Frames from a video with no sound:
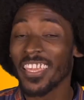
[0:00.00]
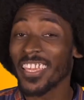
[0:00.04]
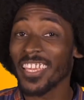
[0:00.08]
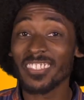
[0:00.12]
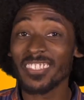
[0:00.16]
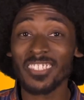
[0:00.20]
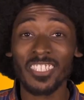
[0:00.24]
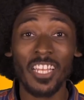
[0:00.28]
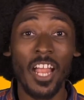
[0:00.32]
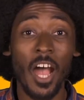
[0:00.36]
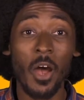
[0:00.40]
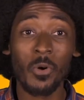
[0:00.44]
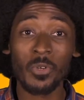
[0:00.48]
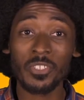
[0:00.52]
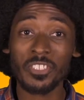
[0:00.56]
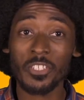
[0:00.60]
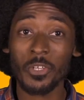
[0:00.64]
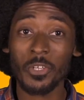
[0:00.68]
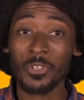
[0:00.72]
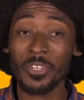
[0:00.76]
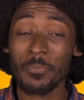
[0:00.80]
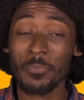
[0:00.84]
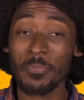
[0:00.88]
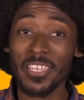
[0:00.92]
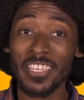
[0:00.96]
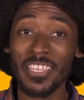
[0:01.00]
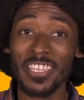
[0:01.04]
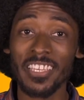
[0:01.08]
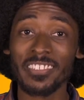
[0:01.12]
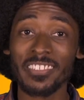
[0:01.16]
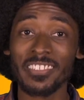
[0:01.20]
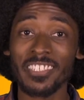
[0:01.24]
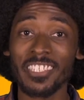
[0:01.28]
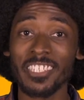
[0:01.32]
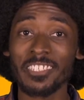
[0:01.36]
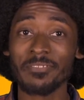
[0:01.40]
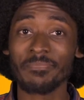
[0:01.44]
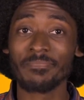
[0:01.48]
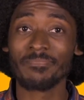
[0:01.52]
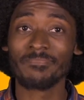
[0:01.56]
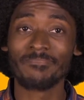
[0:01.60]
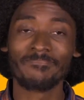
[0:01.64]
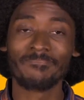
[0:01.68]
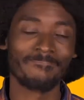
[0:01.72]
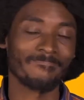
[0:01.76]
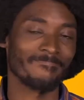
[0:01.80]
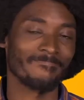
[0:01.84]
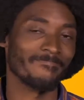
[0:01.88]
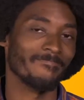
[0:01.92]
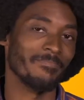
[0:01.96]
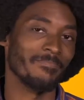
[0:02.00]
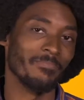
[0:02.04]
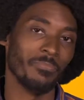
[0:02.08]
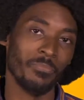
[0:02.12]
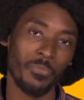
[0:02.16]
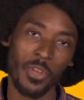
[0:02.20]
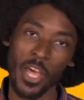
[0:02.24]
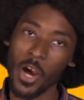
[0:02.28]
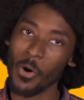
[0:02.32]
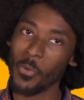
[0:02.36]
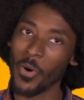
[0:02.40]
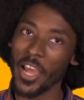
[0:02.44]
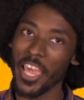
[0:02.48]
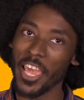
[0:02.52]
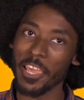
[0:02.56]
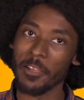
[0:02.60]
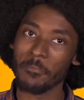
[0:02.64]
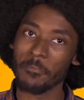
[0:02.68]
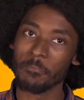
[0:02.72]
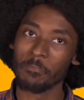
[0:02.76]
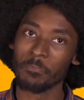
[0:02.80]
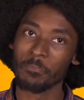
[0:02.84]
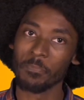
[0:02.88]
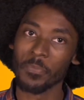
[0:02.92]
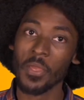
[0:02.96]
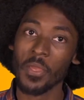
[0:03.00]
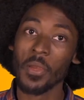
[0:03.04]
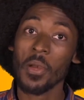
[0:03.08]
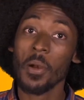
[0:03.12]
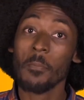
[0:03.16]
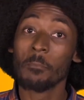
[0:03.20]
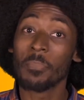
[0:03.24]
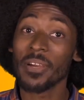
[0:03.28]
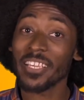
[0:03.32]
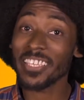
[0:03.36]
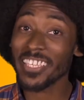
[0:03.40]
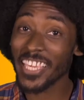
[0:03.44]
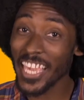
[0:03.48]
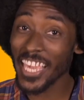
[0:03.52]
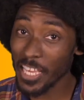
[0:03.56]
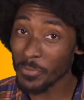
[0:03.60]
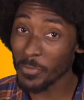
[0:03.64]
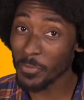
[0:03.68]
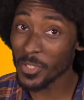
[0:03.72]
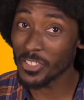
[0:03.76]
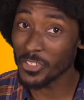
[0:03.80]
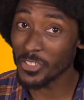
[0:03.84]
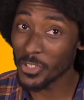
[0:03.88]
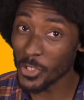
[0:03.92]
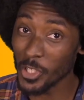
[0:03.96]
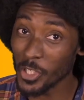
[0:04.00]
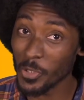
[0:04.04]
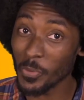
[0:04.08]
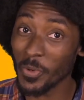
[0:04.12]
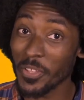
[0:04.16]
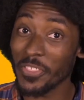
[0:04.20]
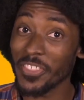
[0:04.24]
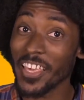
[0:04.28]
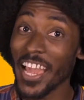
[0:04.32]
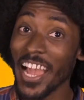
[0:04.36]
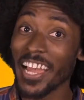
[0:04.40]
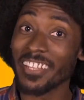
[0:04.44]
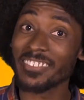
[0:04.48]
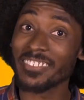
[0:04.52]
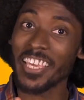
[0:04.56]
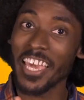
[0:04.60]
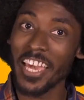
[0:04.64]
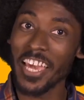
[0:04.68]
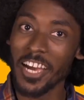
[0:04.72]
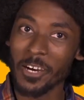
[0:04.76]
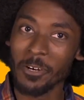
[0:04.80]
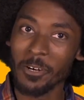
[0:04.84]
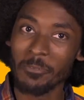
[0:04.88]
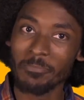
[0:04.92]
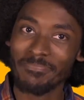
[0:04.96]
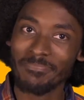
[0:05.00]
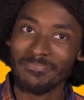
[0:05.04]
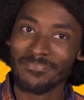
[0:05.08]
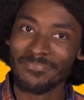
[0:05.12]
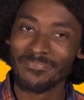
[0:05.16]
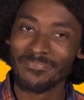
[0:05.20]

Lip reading: Is it always going to be easy? No way. But can we do it with God's help?